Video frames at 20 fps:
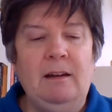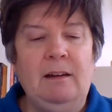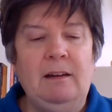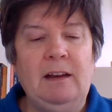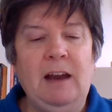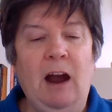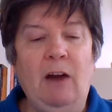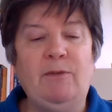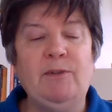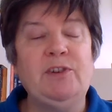
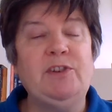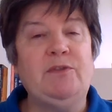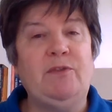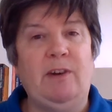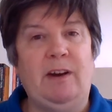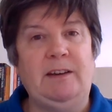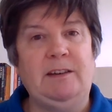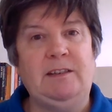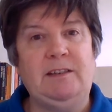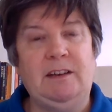Calvin's
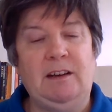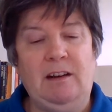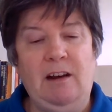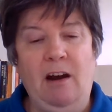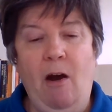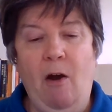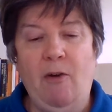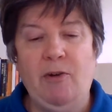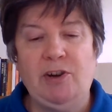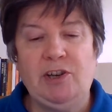friends
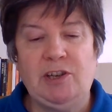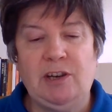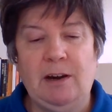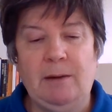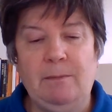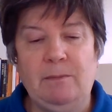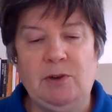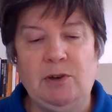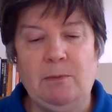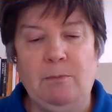encouraged
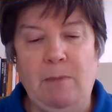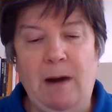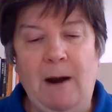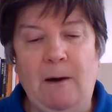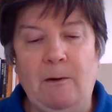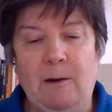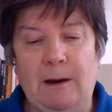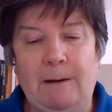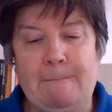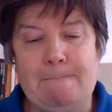him to
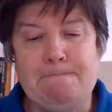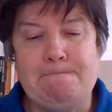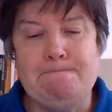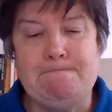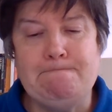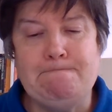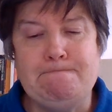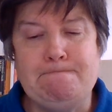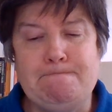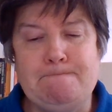marry,
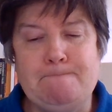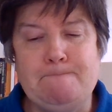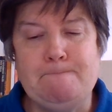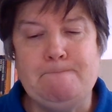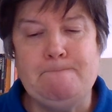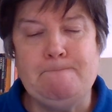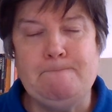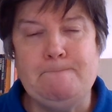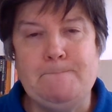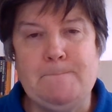
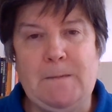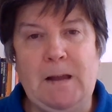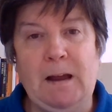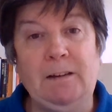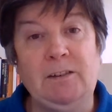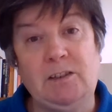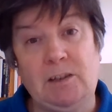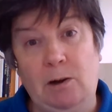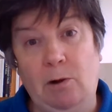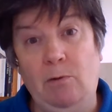
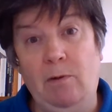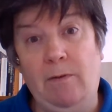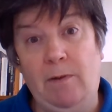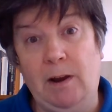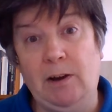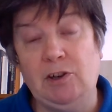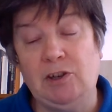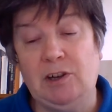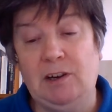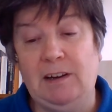and so
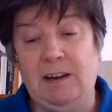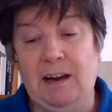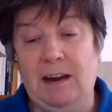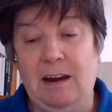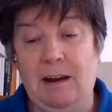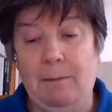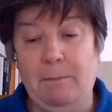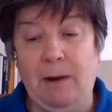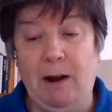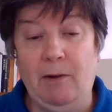eventually
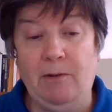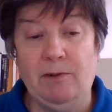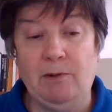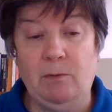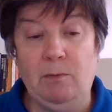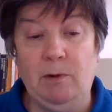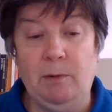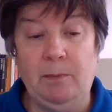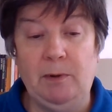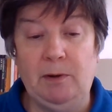he married a
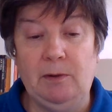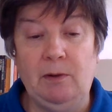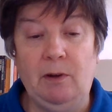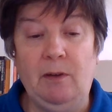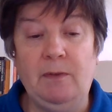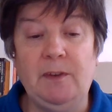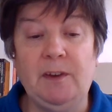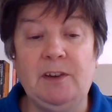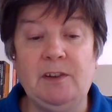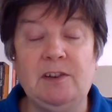woman
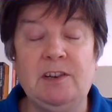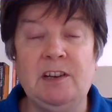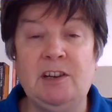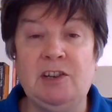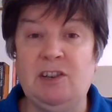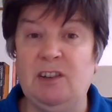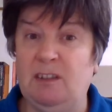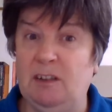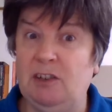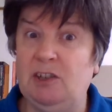on the
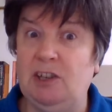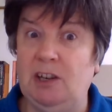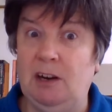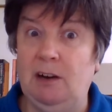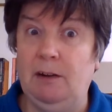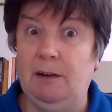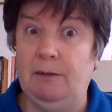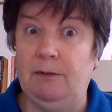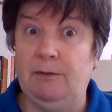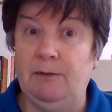condition that she
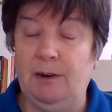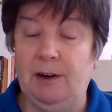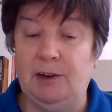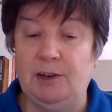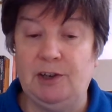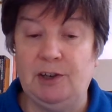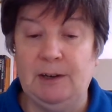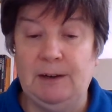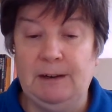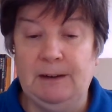learnt
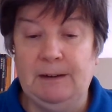French.